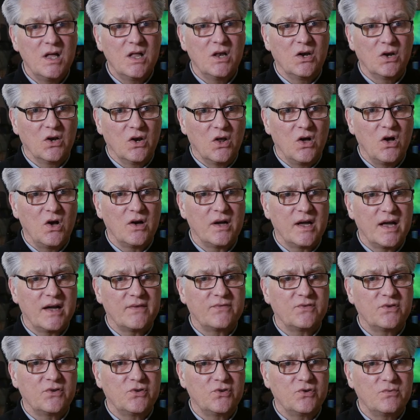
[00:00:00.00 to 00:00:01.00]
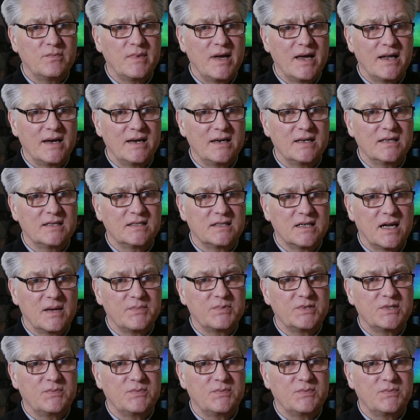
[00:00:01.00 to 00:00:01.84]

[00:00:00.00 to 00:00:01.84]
long after humanity stops